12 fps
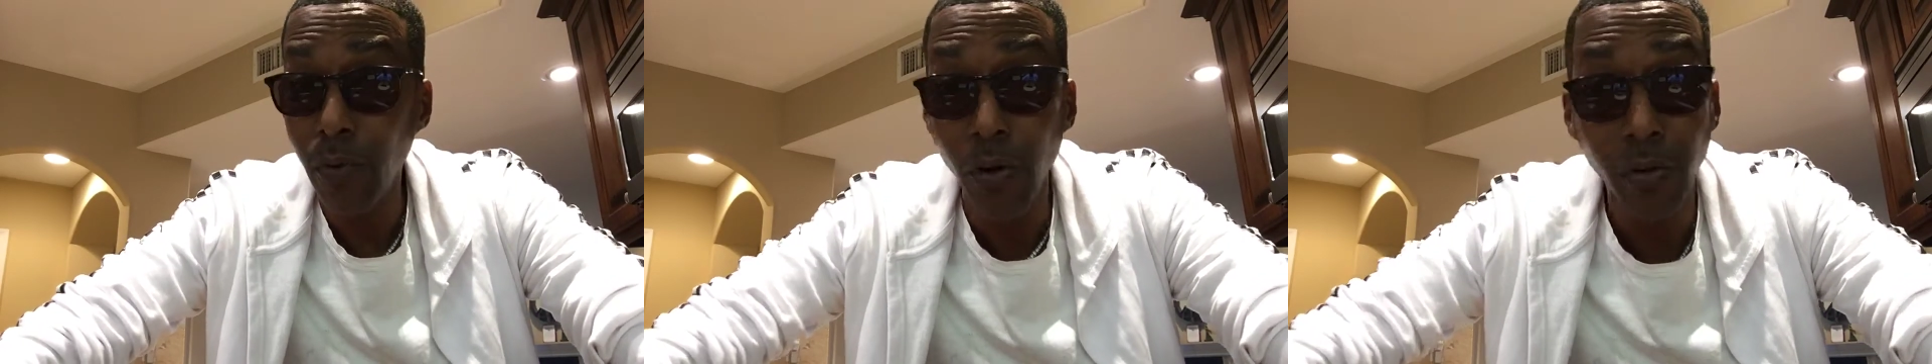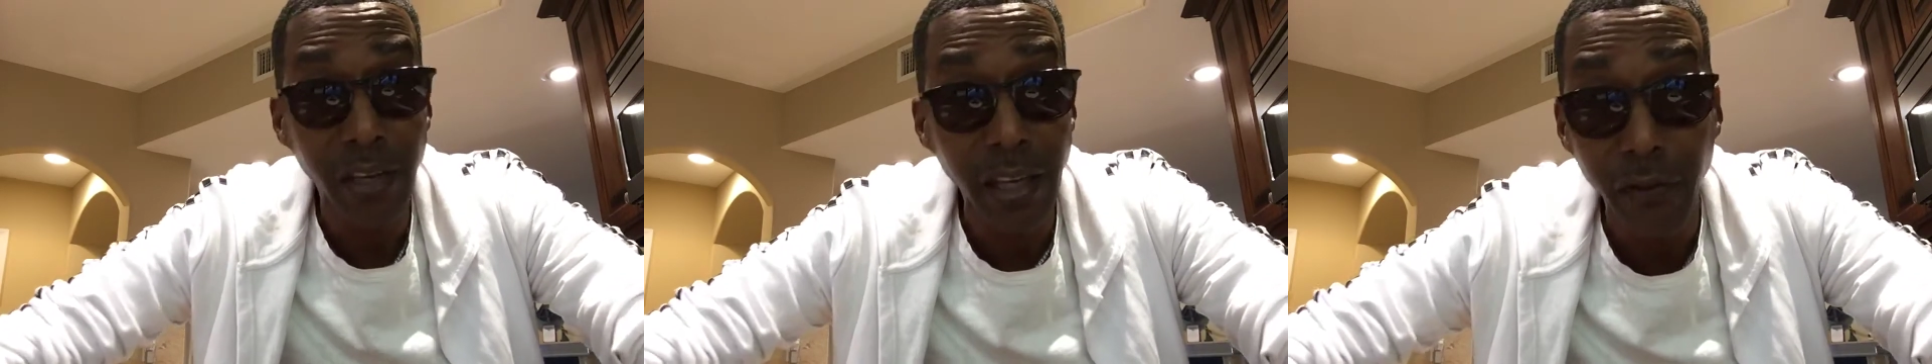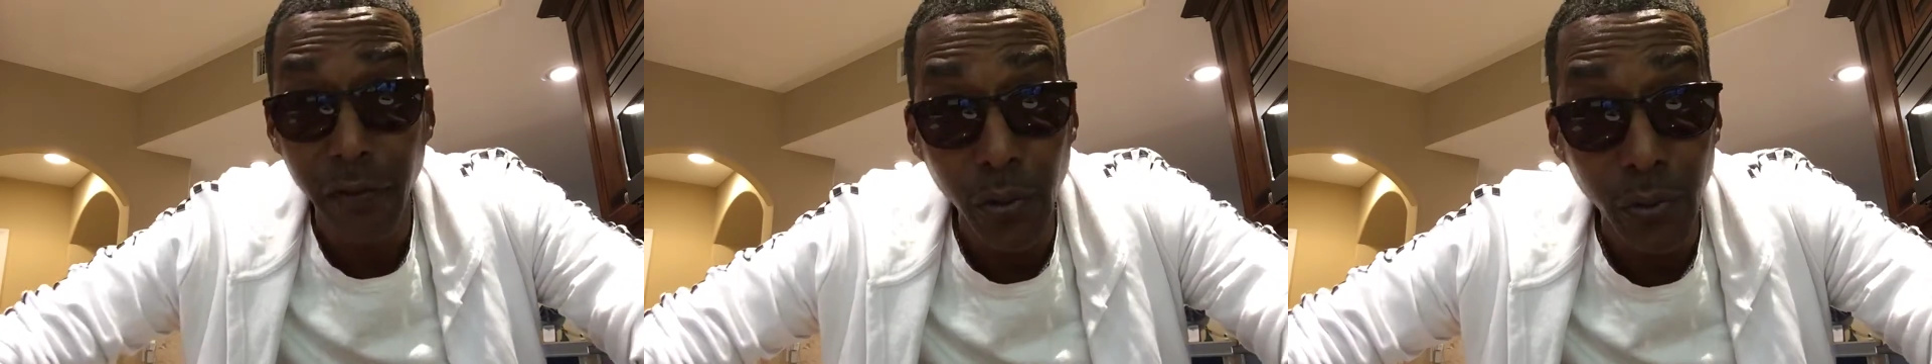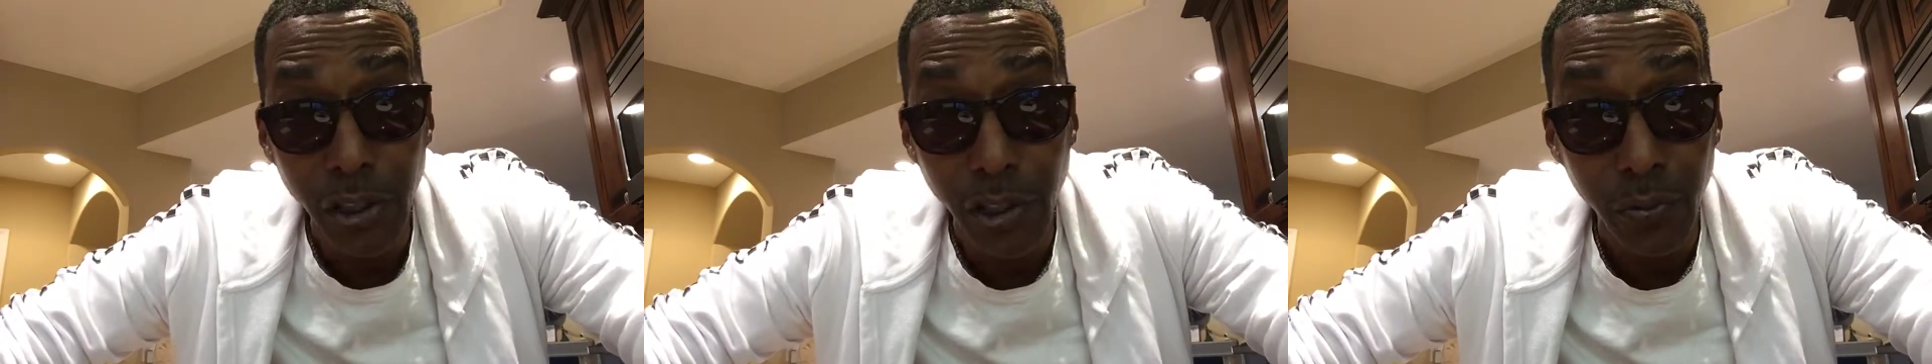won't give
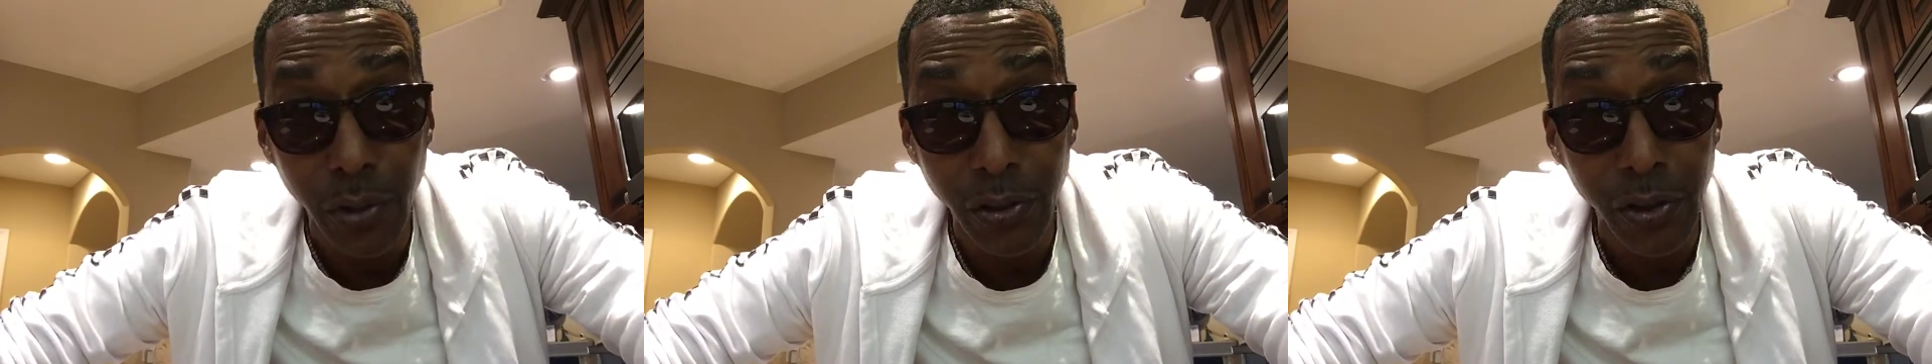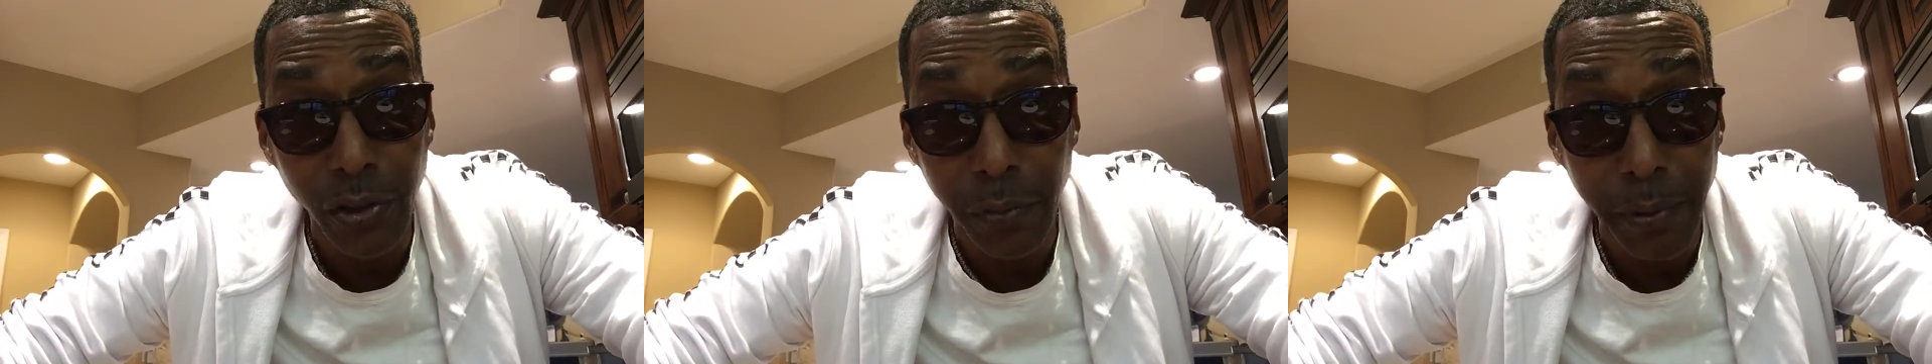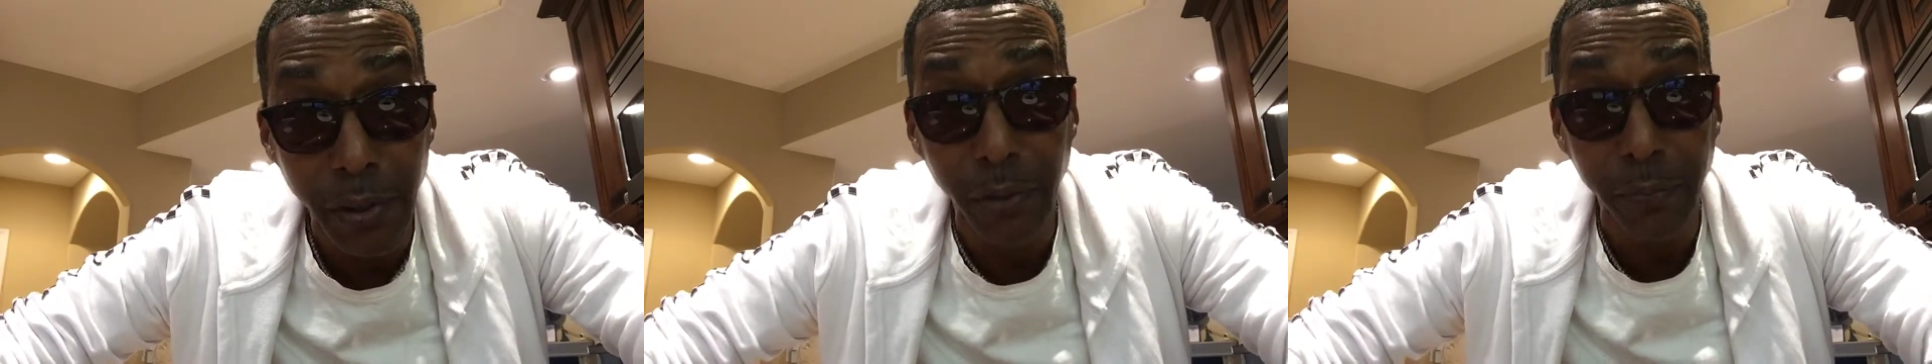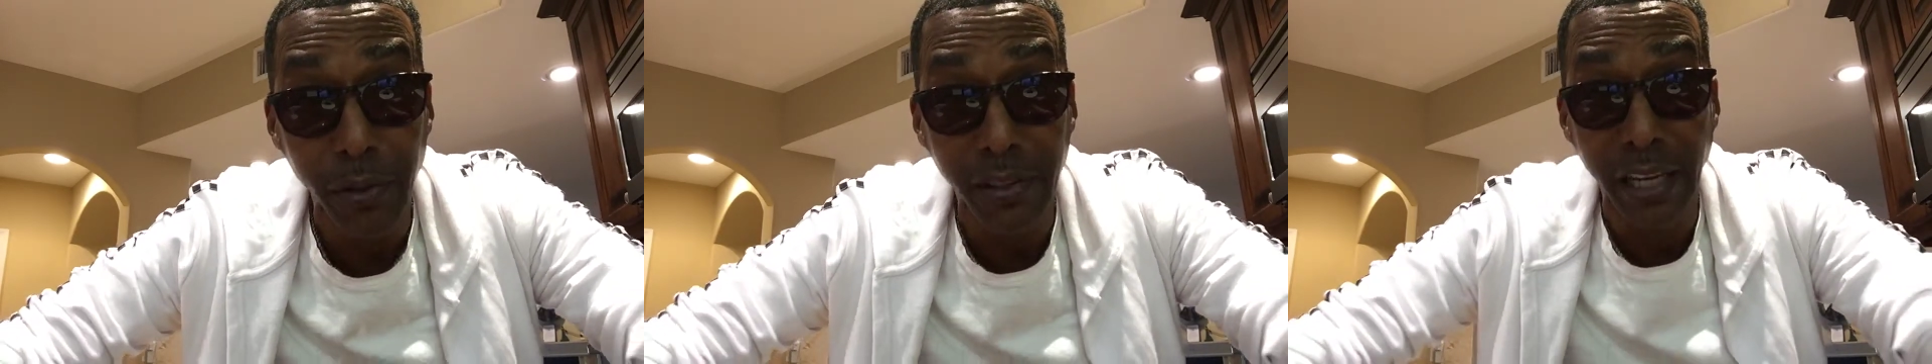you what you want till you build
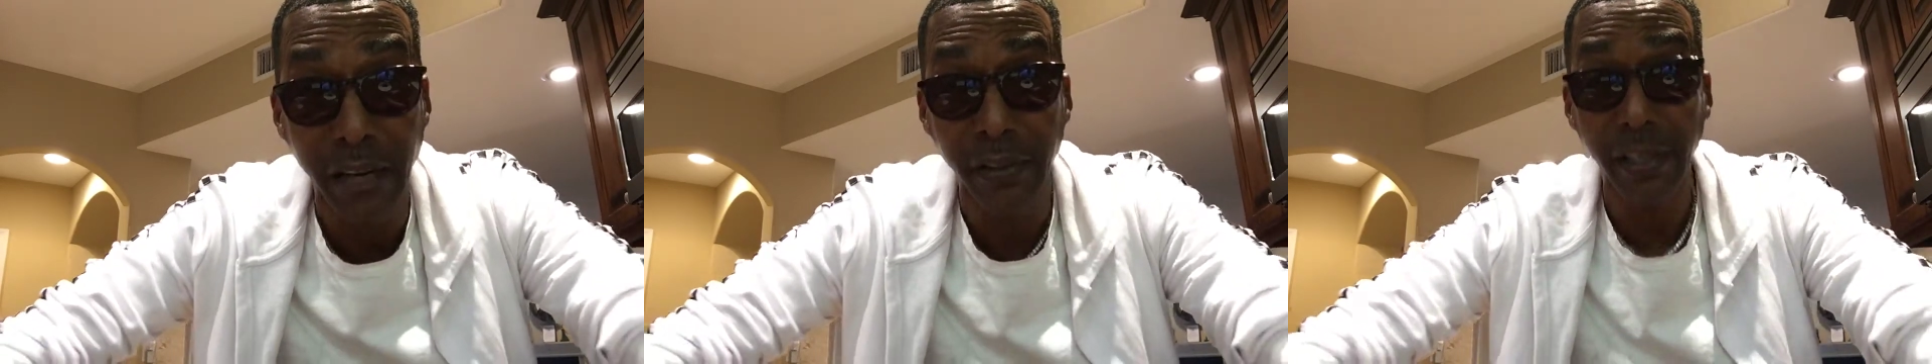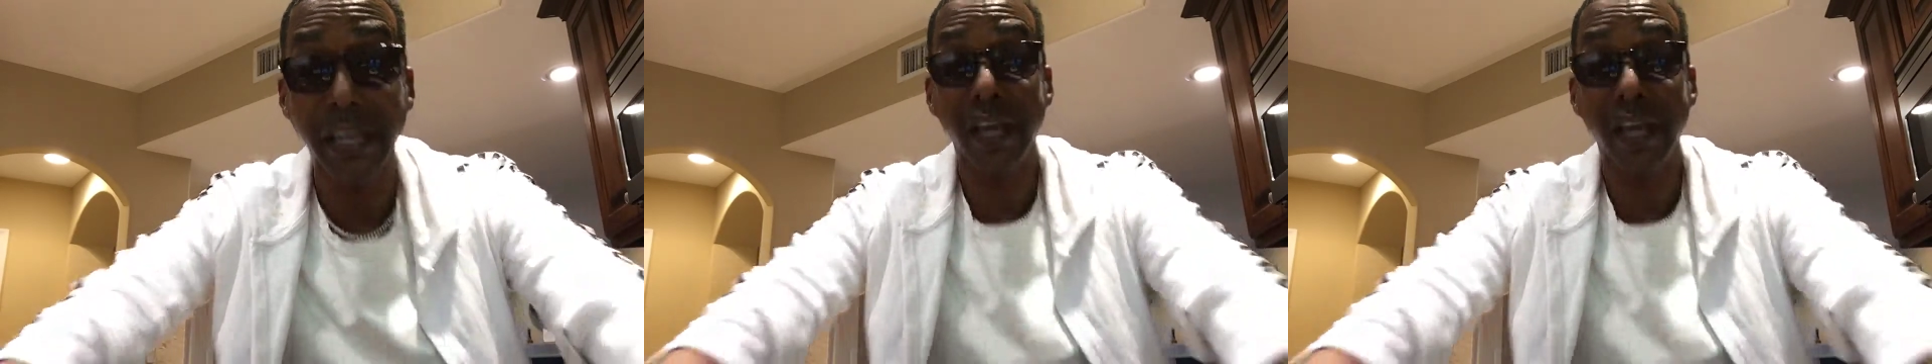up your integrity.